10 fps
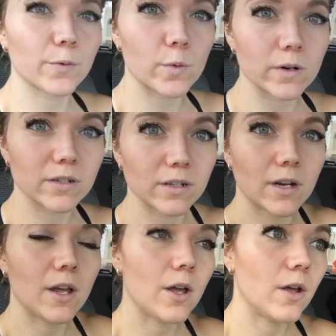for
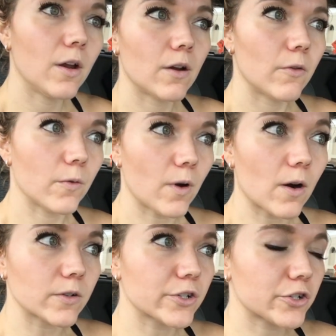
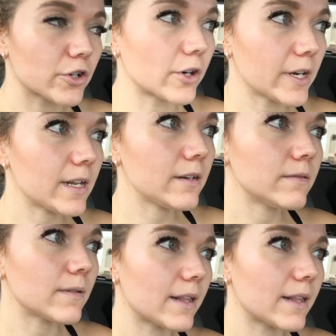our starting,